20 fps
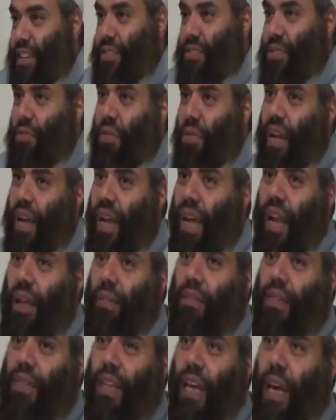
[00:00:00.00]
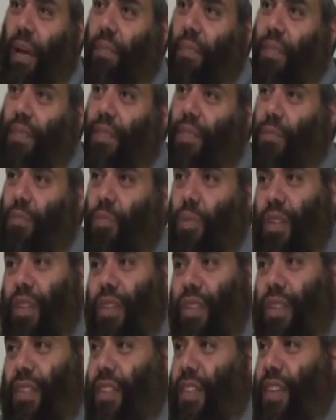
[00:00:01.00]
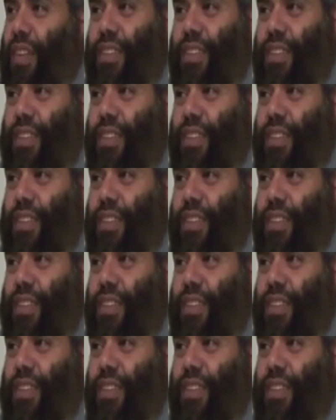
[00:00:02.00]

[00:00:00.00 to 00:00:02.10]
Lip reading: So when a calamity happens, what